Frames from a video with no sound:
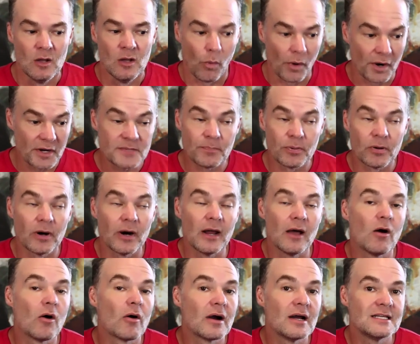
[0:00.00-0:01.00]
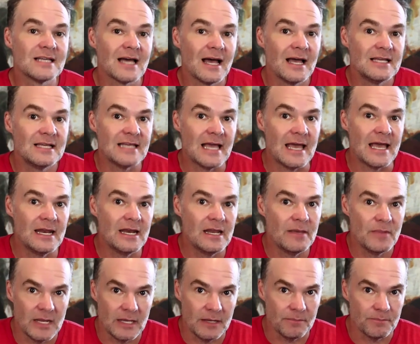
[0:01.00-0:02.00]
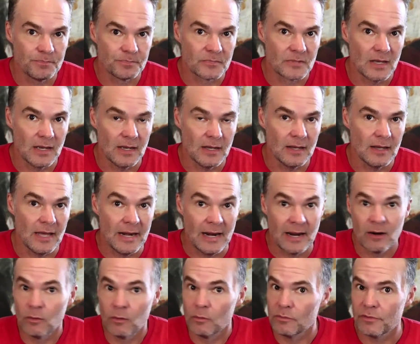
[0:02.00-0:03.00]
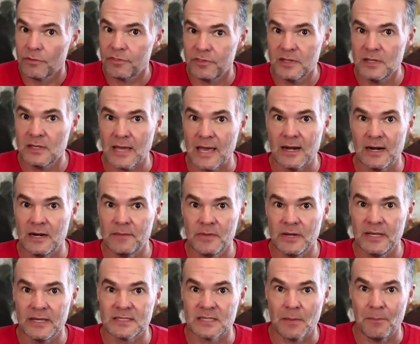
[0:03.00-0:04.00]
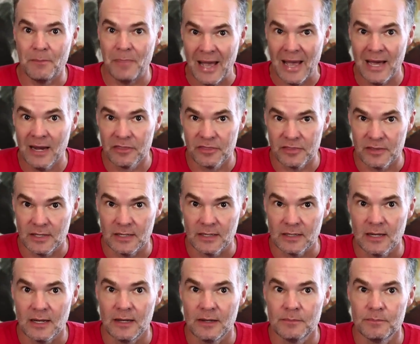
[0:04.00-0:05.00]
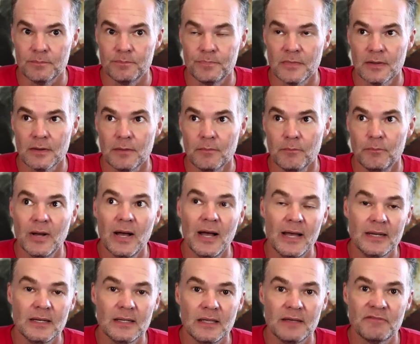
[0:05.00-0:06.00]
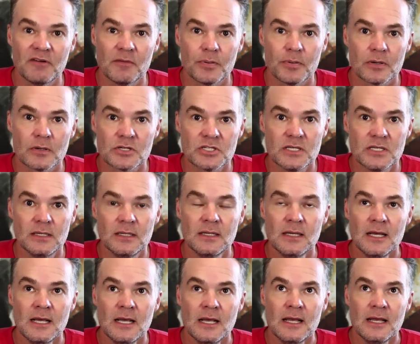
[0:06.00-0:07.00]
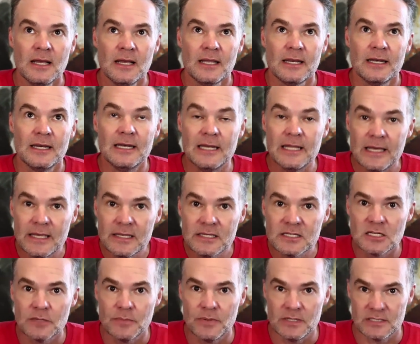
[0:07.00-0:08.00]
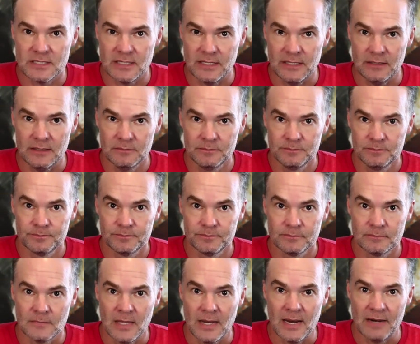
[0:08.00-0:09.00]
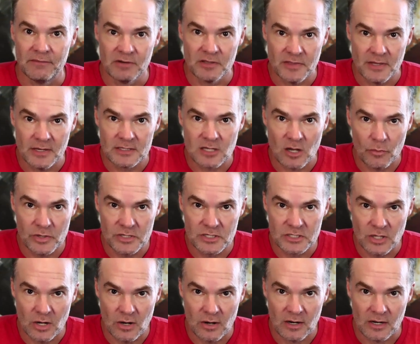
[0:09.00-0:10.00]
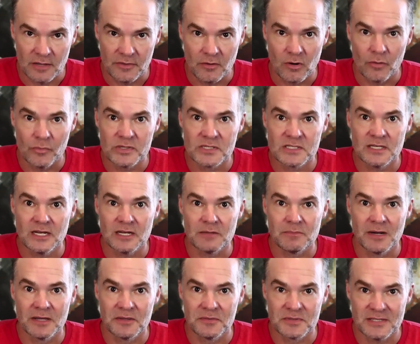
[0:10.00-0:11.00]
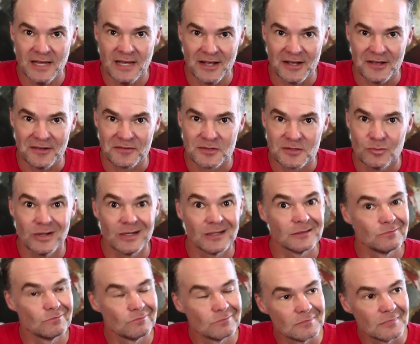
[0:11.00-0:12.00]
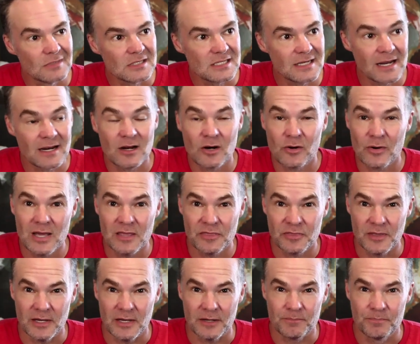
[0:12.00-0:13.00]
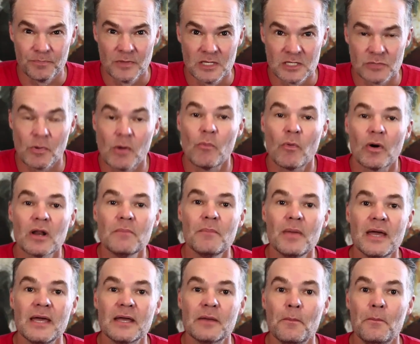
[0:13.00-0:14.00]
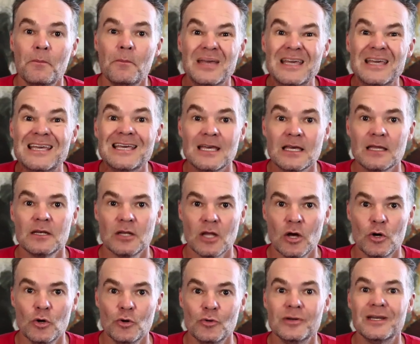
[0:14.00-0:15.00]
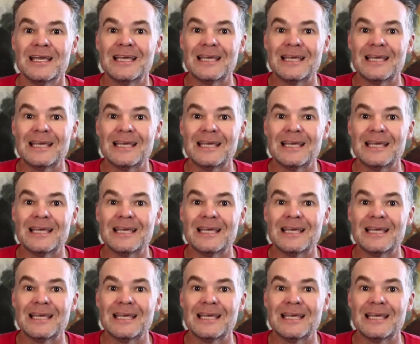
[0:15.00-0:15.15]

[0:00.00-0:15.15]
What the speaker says: wanted to prioritize anonymity. And I don't think anonymity is a bad thing. But if a person needs to be seen and everything's always dark and they're always sitting by themselves, well, it's not a great thing. So we want to make being known